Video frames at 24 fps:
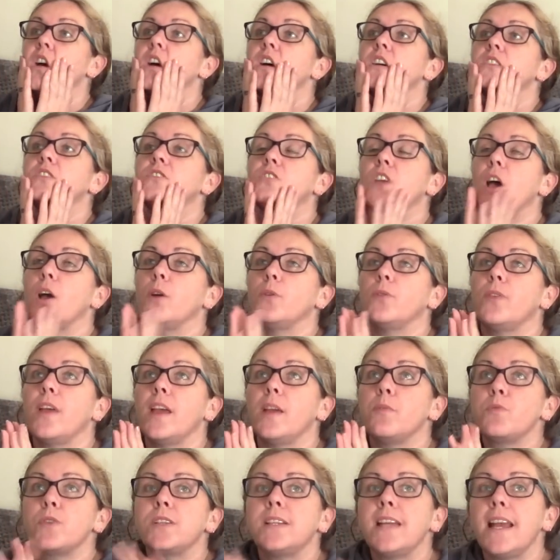So
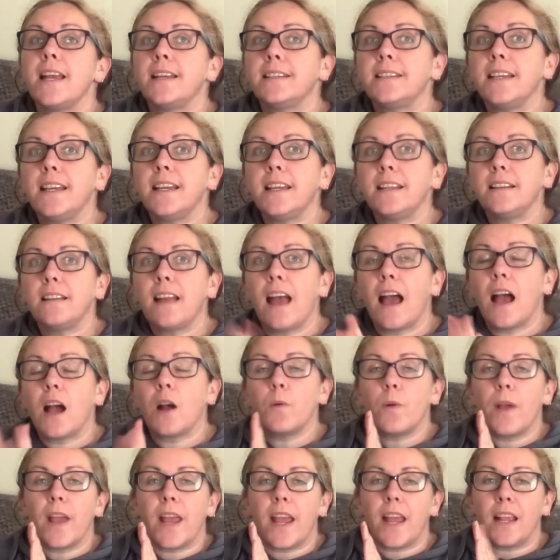they're predicting
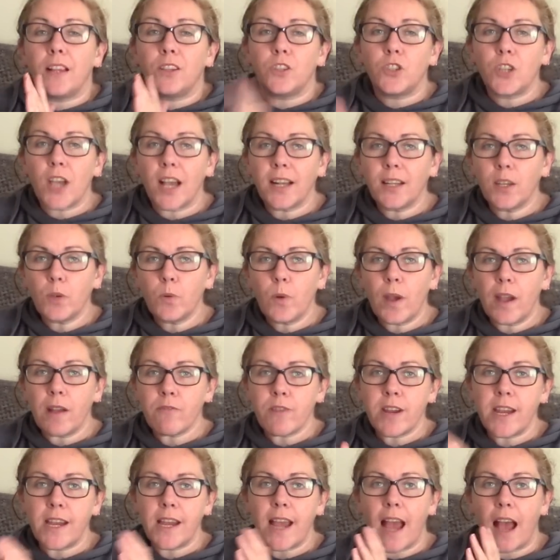now in
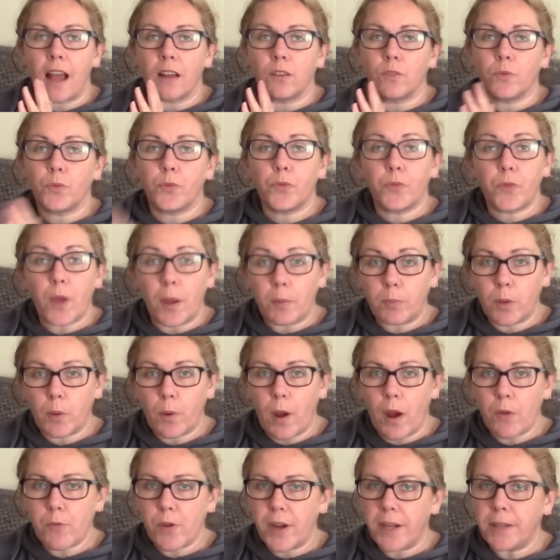January and
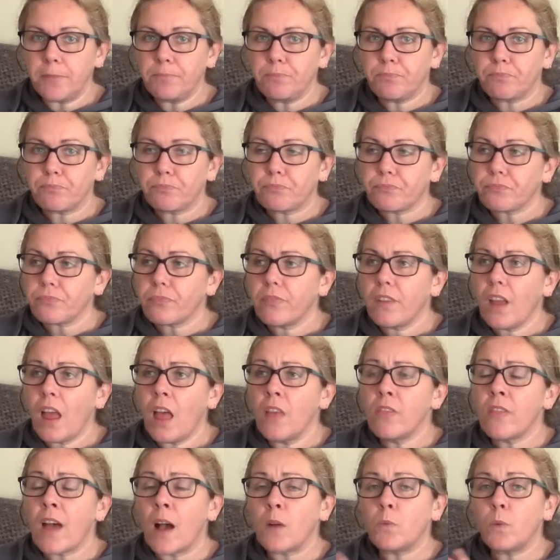February
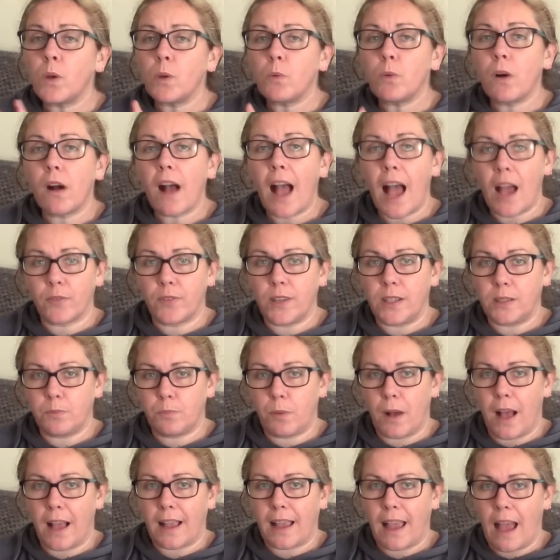that we will have these
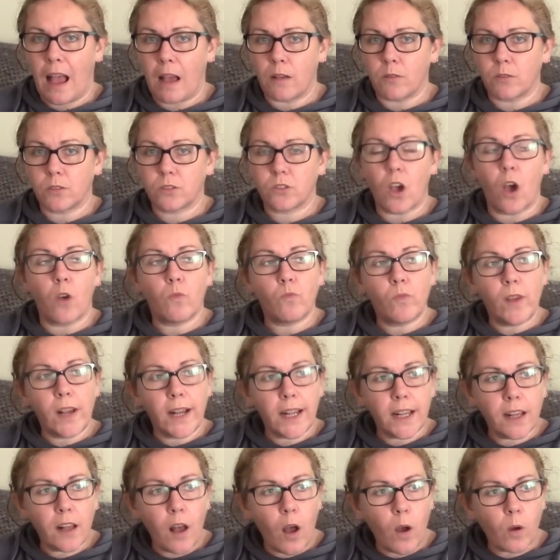blackouts on
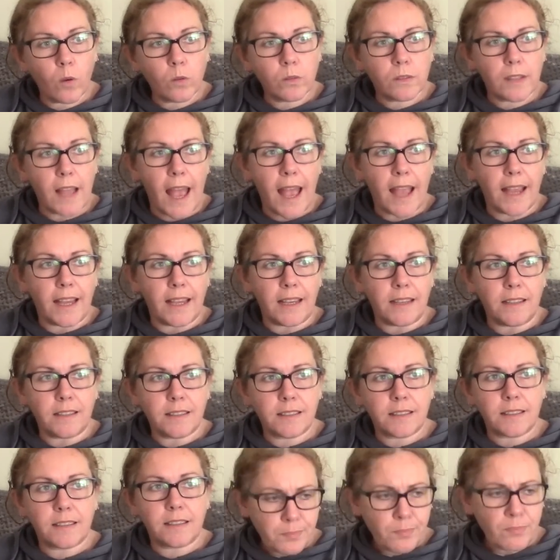really cold
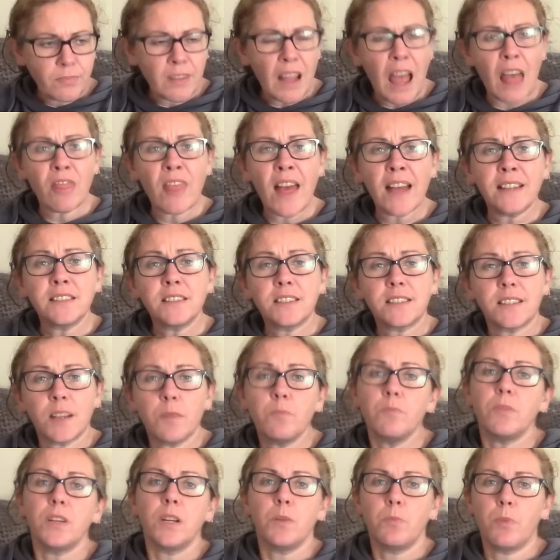days. And then
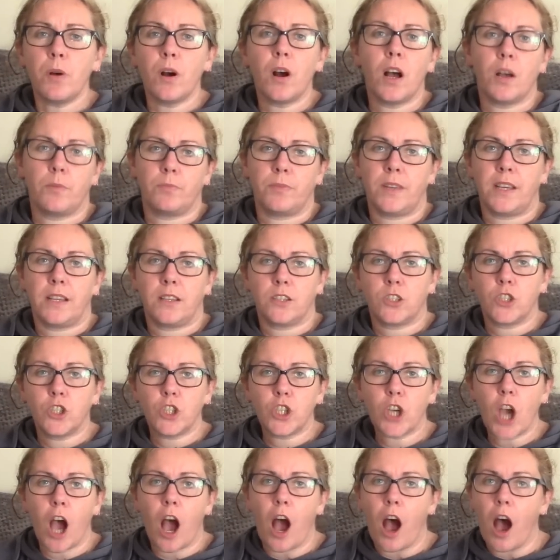somebody put up this
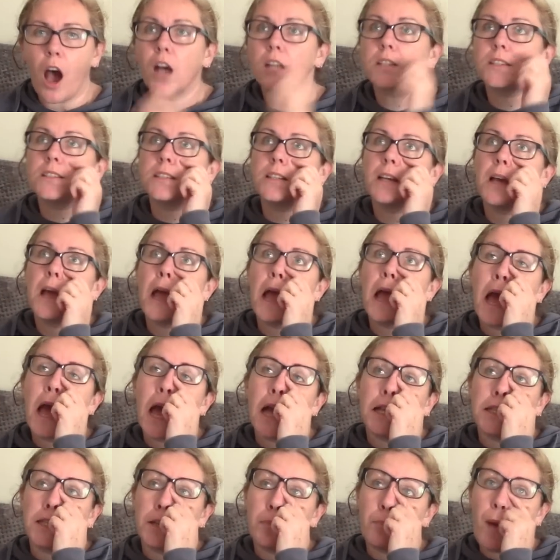chart,
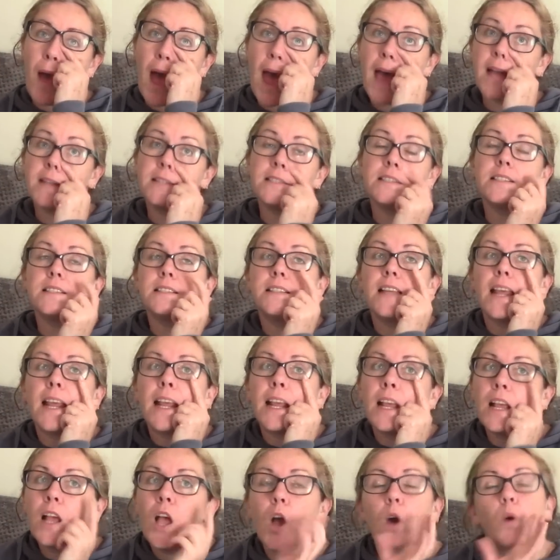
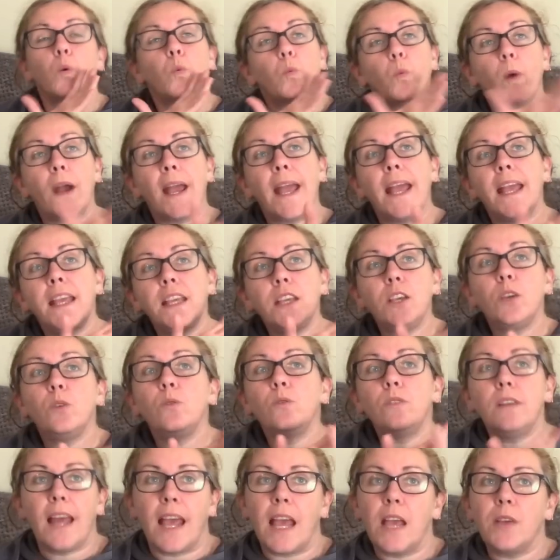depending where you
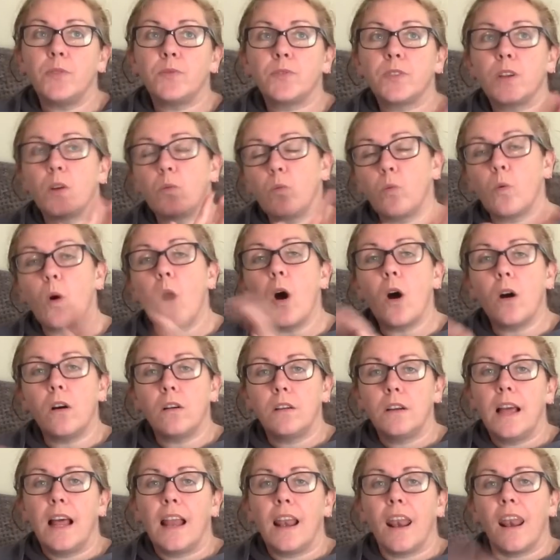lived or what
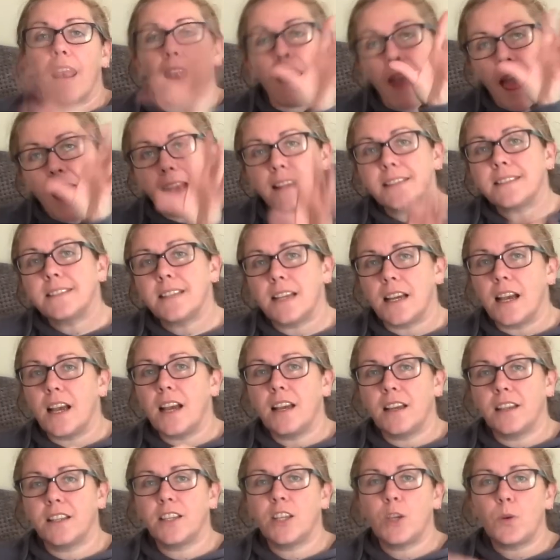letter
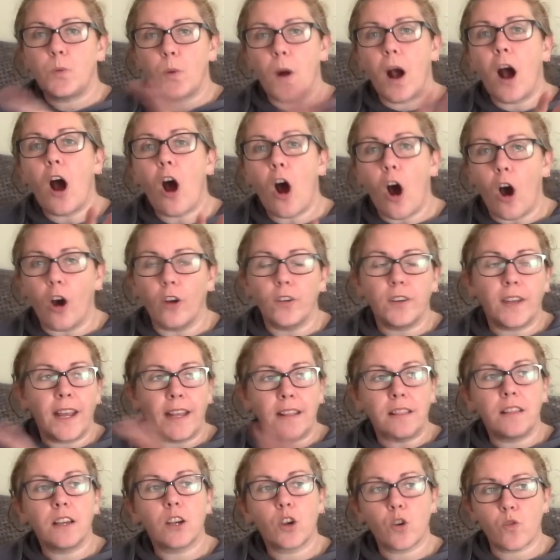you were on
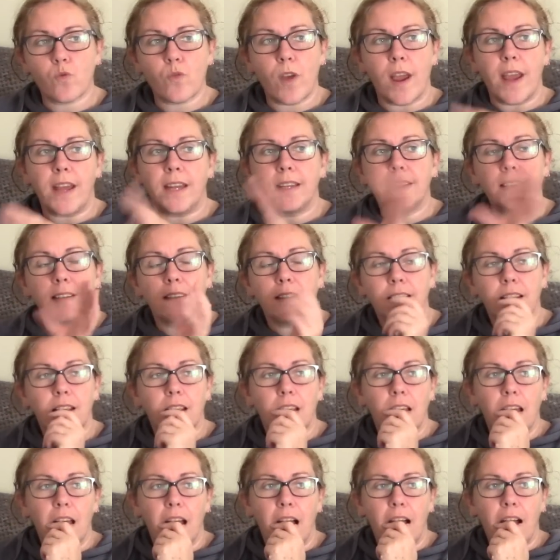in the grid,
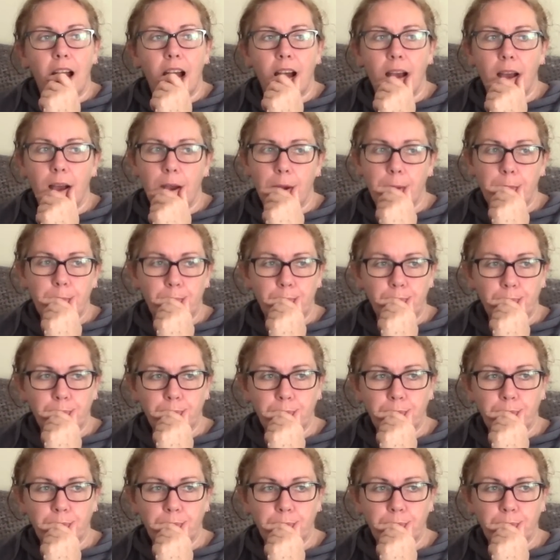in